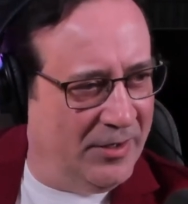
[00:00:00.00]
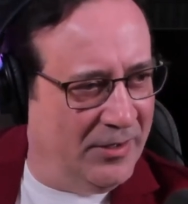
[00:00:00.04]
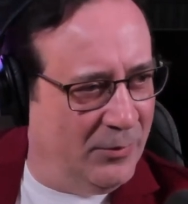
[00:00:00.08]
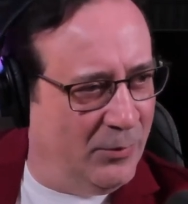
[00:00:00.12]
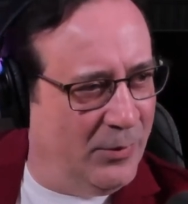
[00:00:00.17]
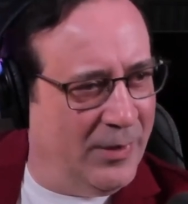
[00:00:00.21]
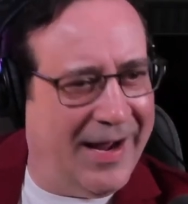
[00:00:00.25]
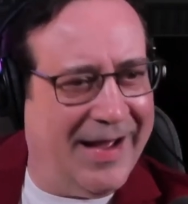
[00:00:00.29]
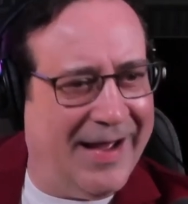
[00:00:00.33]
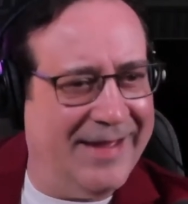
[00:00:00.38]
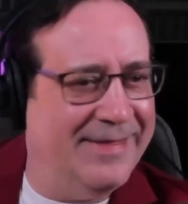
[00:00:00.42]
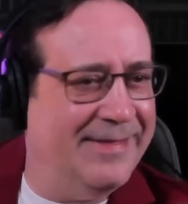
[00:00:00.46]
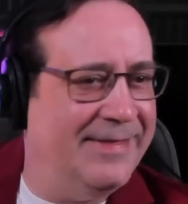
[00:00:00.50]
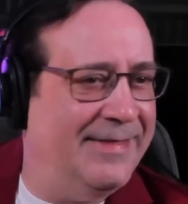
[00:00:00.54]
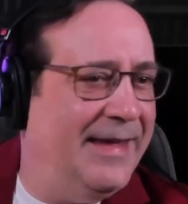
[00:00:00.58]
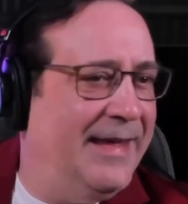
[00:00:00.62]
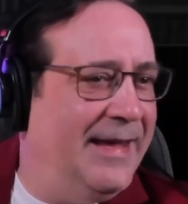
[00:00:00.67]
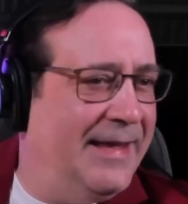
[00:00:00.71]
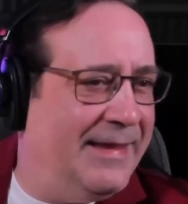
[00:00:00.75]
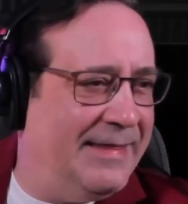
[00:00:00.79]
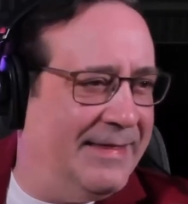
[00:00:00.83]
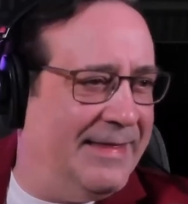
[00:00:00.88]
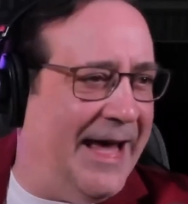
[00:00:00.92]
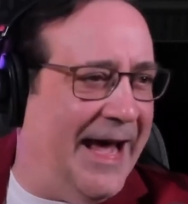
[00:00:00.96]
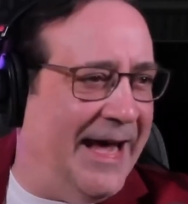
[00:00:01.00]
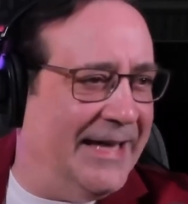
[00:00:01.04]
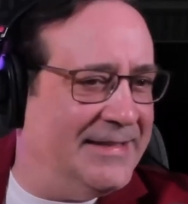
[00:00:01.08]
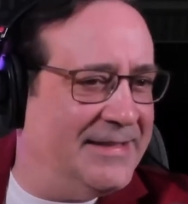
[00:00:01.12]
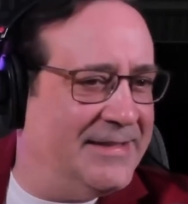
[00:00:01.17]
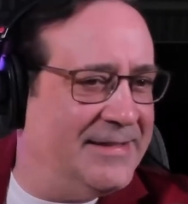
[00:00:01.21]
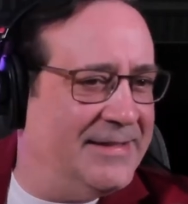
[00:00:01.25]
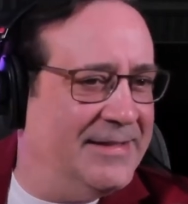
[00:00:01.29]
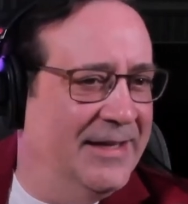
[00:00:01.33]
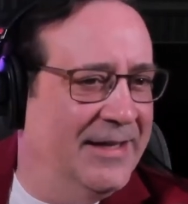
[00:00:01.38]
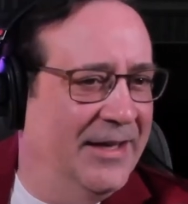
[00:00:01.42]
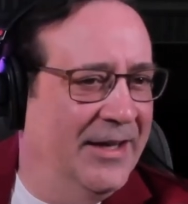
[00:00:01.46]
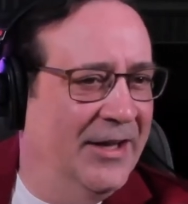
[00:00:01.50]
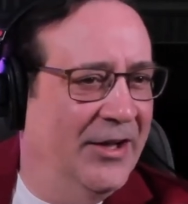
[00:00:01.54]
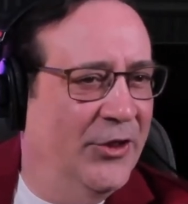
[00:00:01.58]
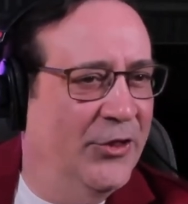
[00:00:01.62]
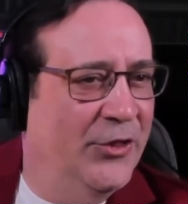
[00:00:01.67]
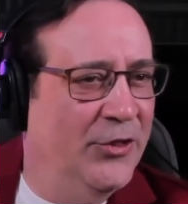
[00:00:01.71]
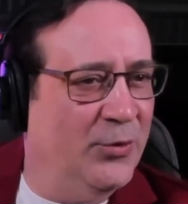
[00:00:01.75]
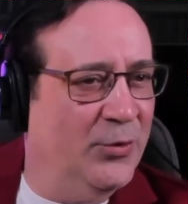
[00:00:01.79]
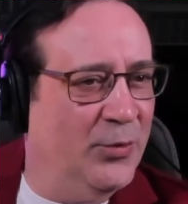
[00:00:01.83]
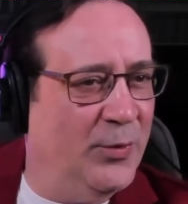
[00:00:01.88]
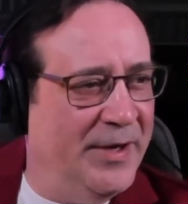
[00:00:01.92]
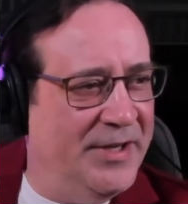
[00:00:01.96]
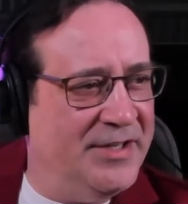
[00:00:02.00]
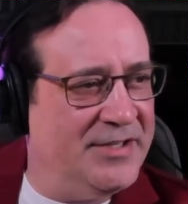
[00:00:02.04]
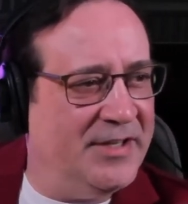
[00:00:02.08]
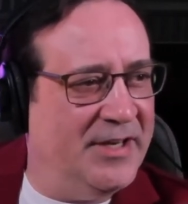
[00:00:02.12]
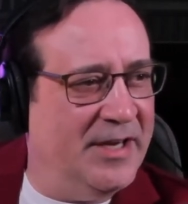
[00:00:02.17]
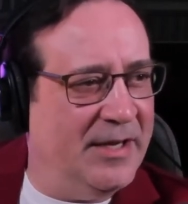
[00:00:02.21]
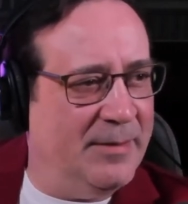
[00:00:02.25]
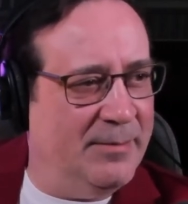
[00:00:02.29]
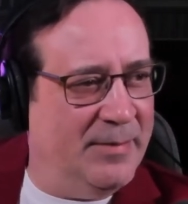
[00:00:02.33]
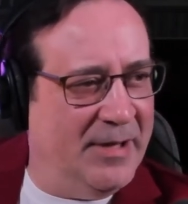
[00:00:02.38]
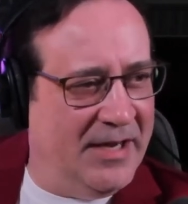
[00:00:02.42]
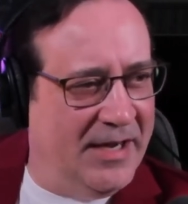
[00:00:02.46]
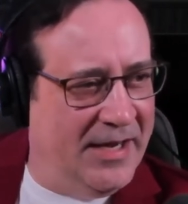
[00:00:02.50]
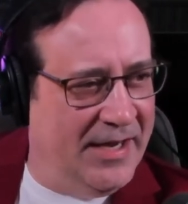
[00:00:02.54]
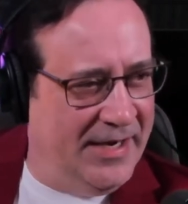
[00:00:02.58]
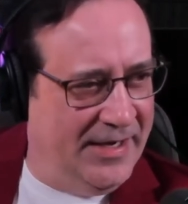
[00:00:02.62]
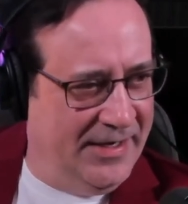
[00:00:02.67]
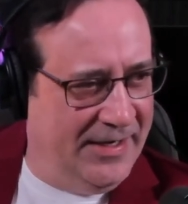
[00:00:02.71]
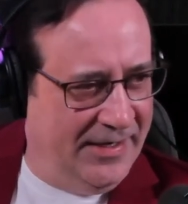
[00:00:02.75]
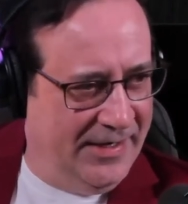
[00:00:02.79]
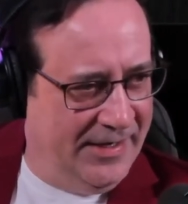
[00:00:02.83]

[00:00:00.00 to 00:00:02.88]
it or what i think that's the reasoning behind